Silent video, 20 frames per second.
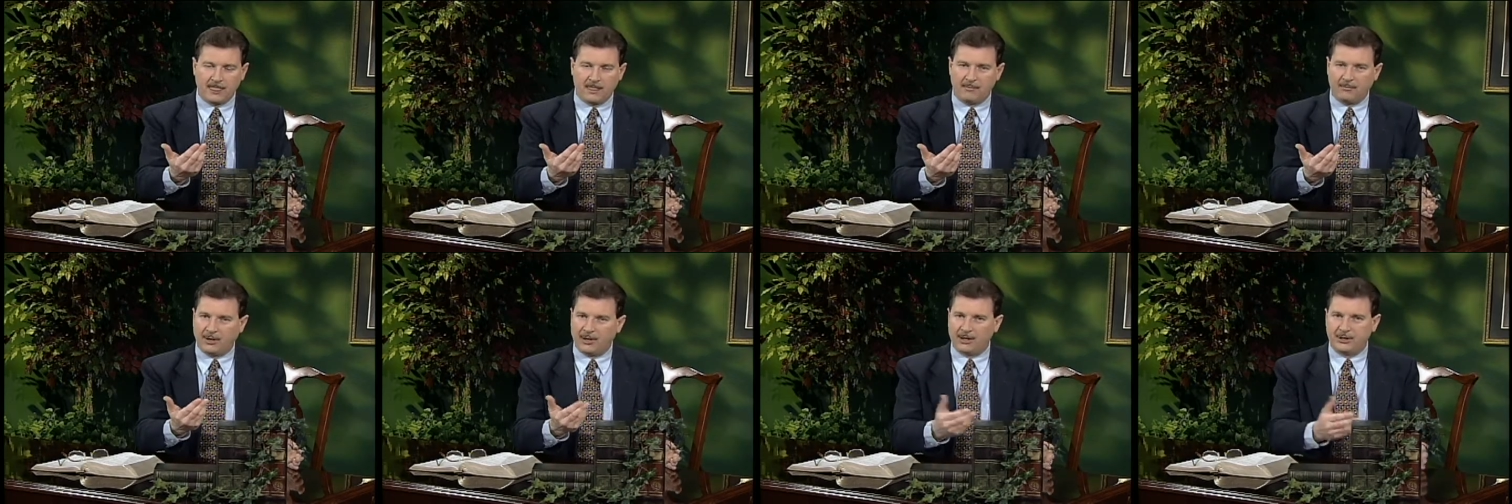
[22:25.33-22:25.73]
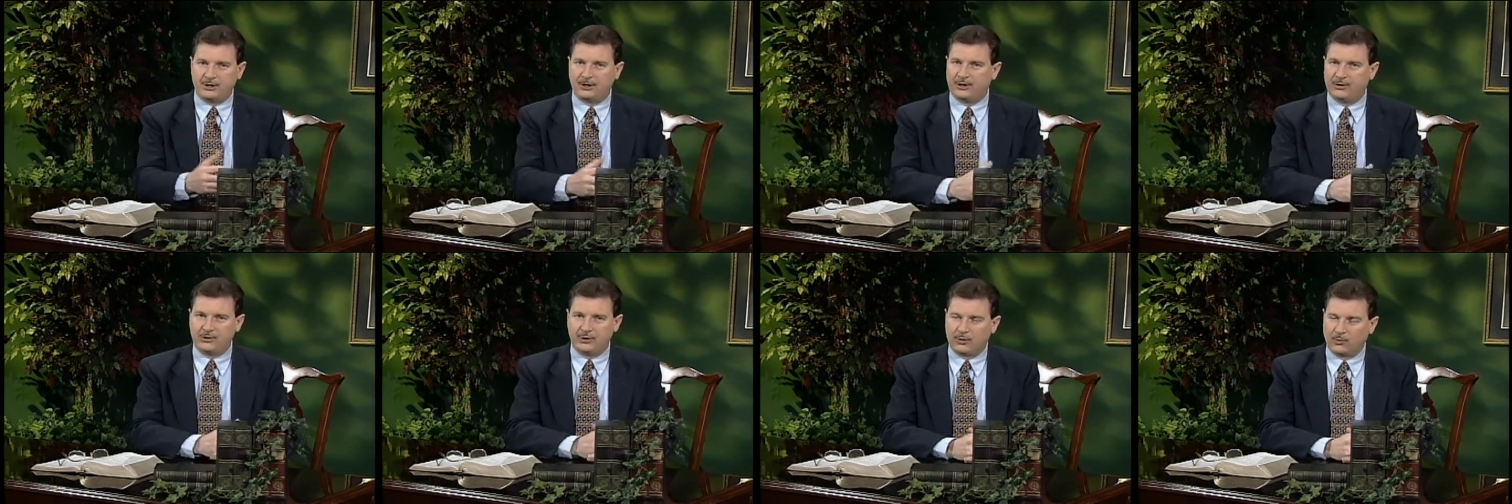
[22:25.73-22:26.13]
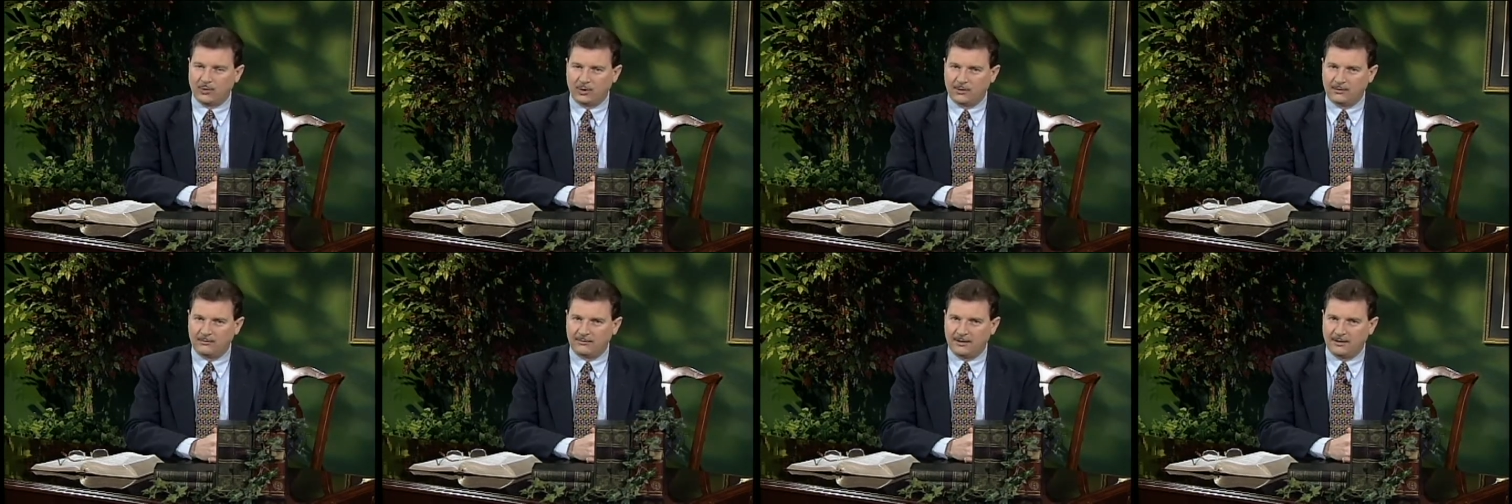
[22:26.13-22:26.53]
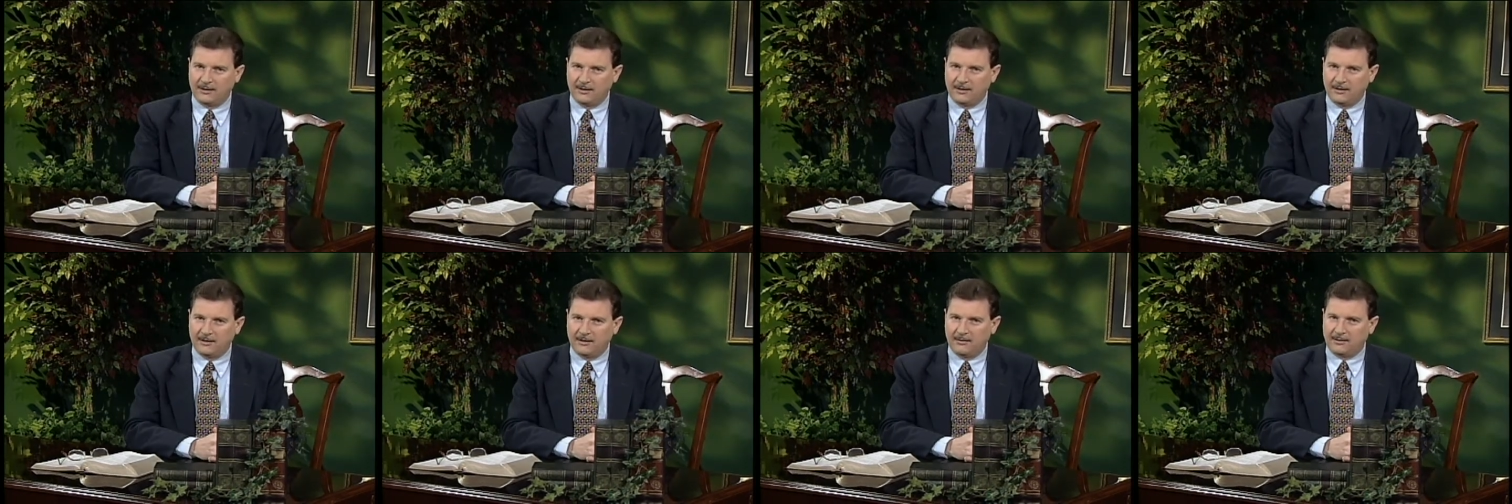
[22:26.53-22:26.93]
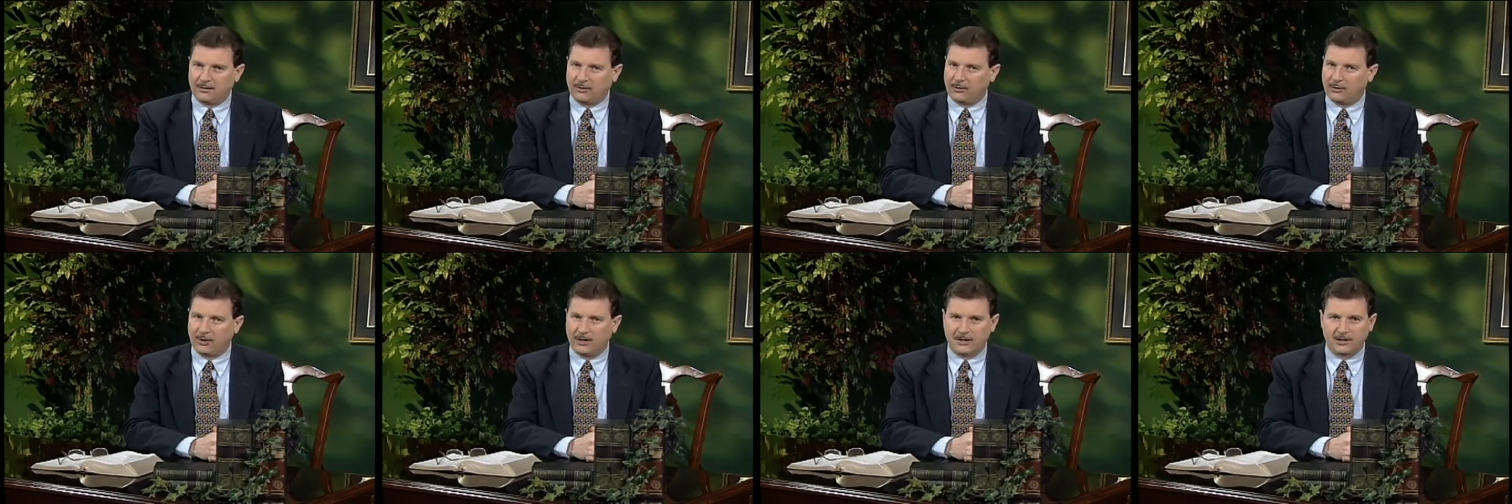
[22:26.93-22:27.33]
But as usual, the
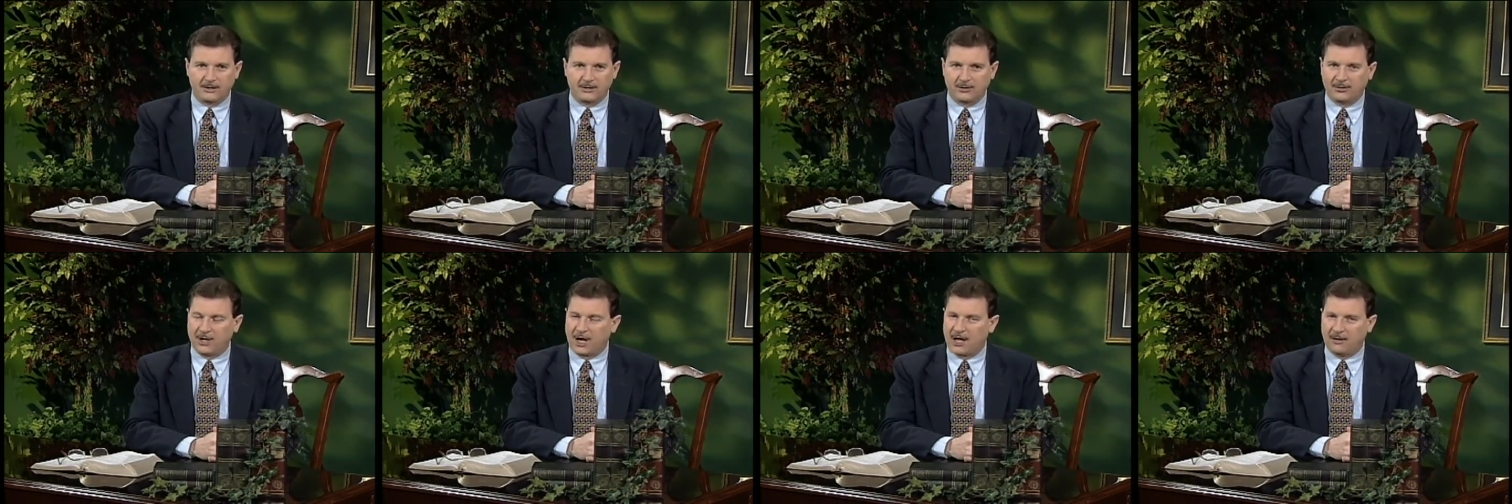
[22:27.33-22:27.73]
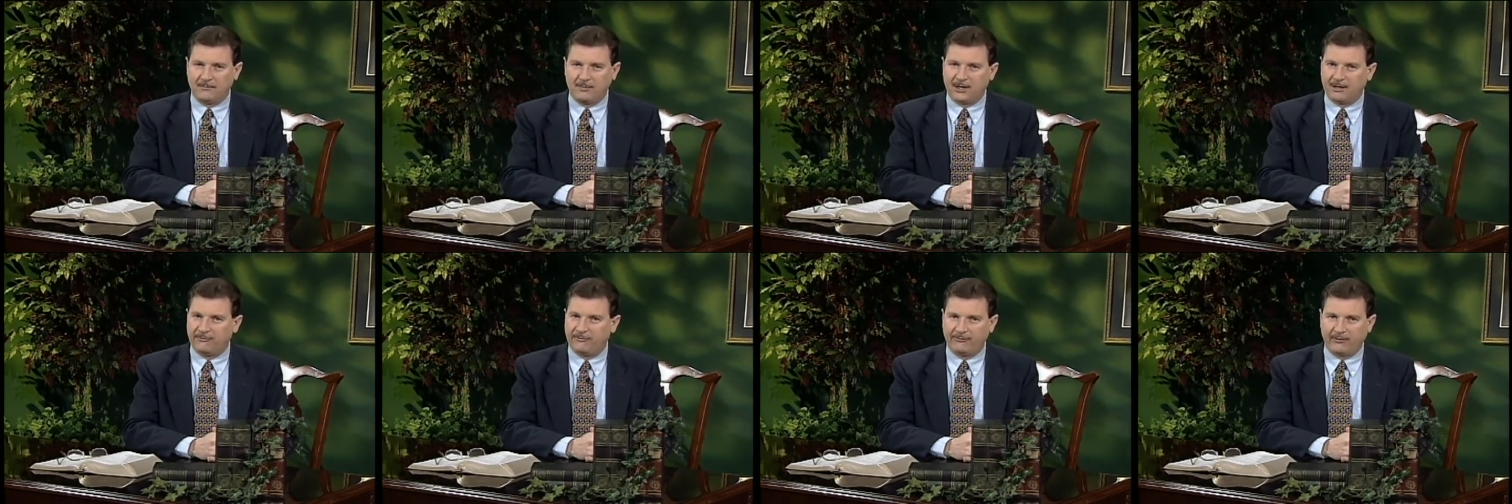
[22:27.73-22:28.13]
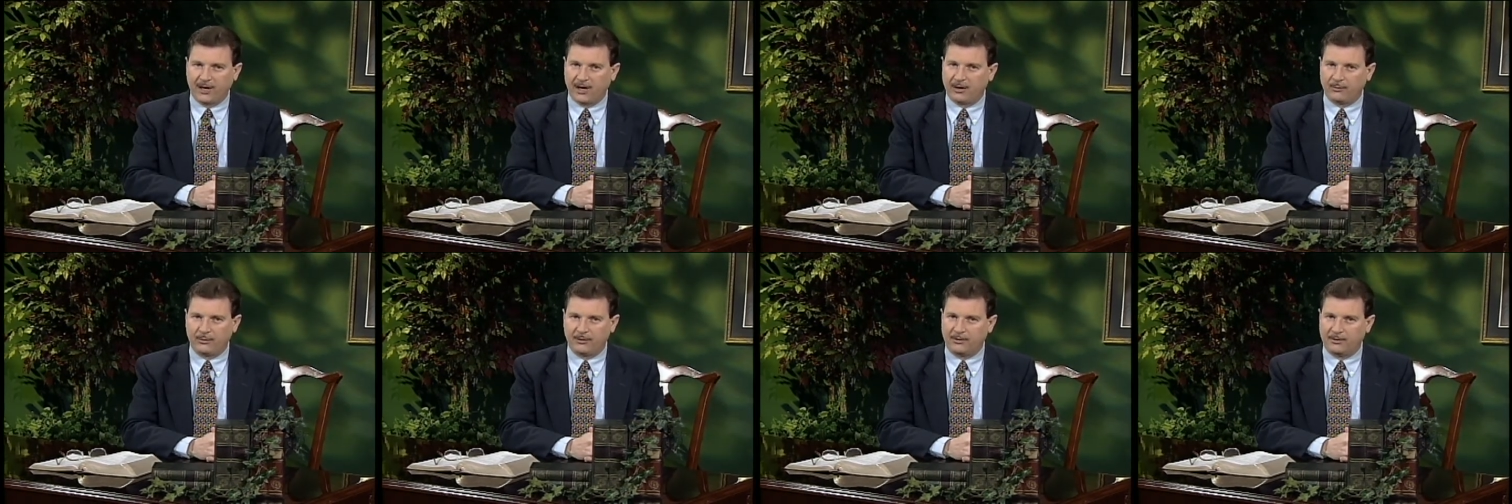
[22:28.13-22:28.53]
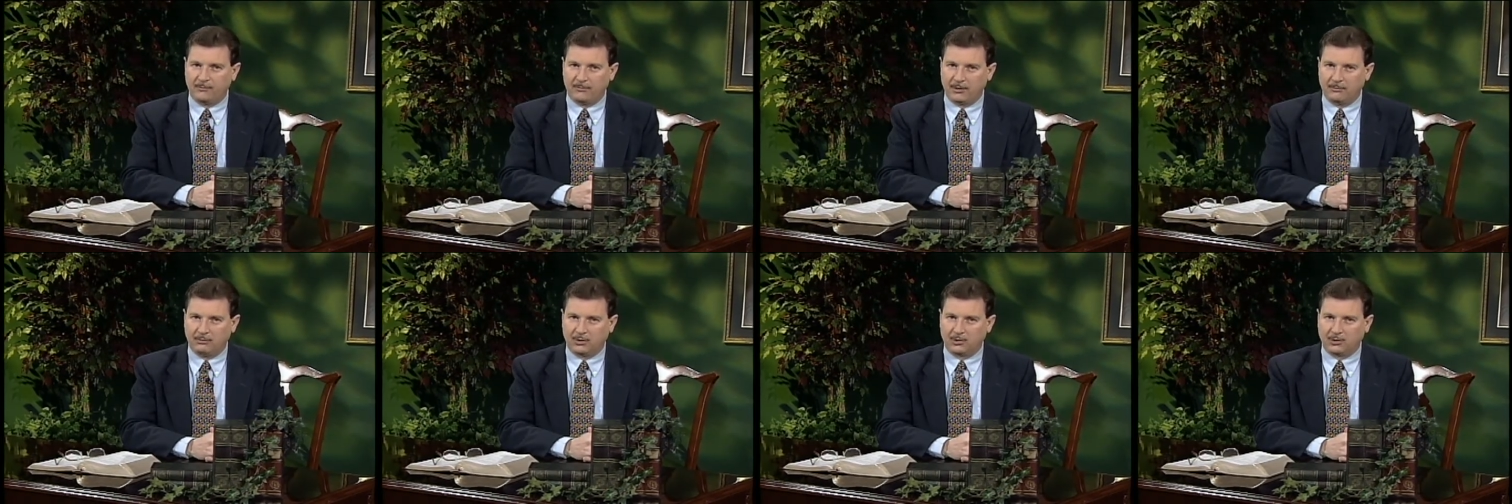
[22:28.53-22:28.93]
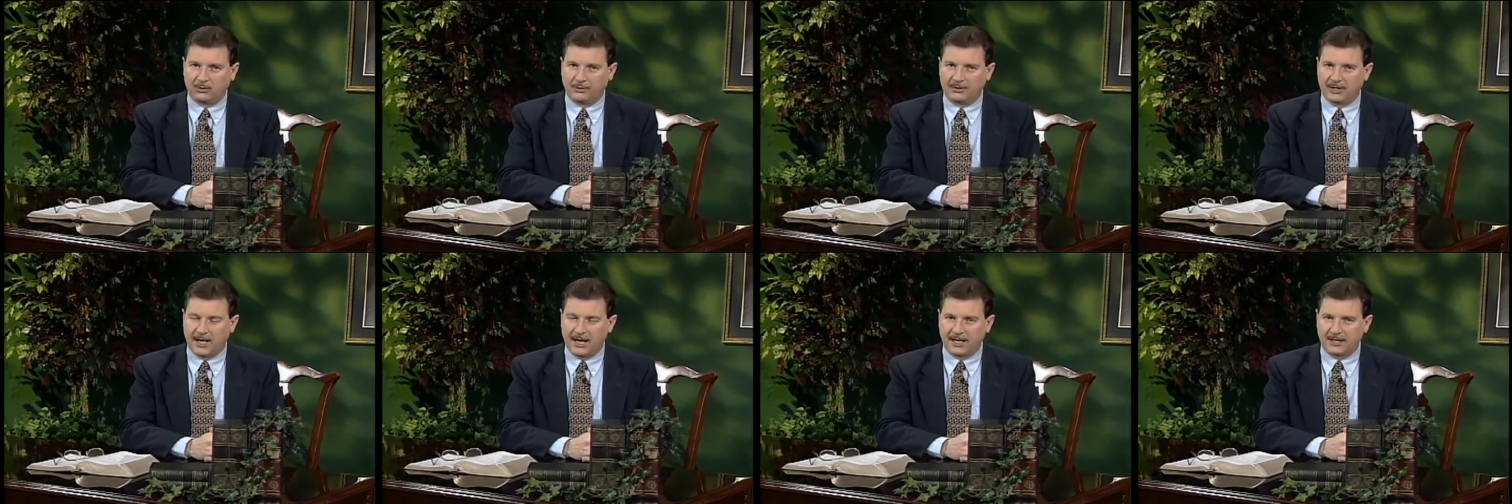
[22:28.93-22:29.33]
critics are not being fair with the biblical
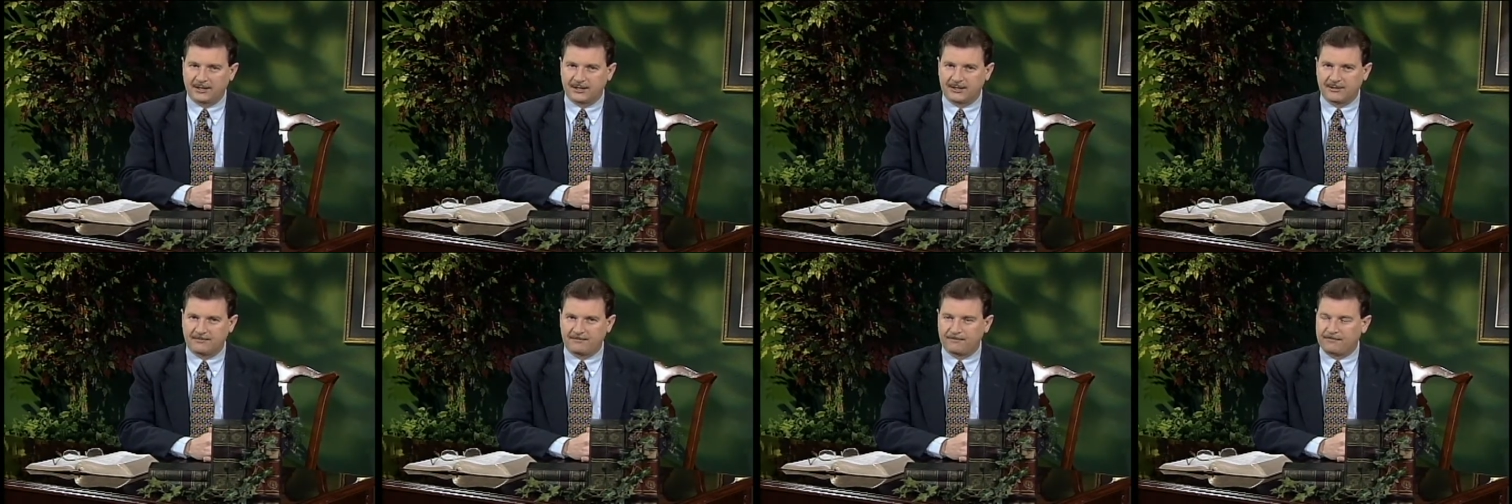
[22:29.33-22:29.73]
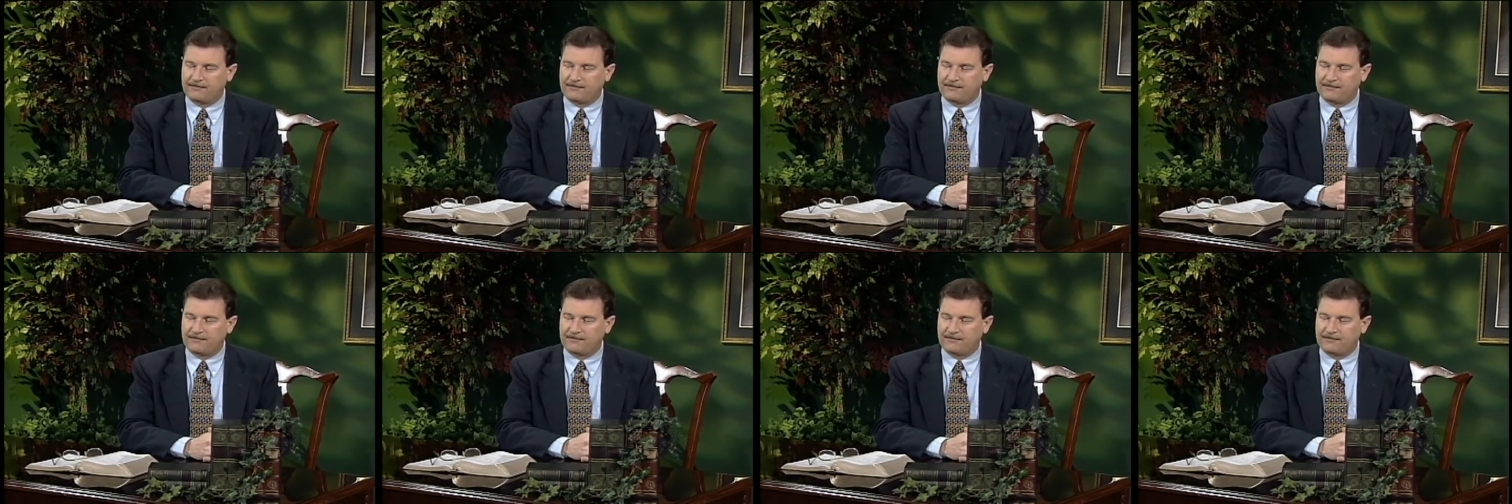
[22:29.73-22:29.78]
text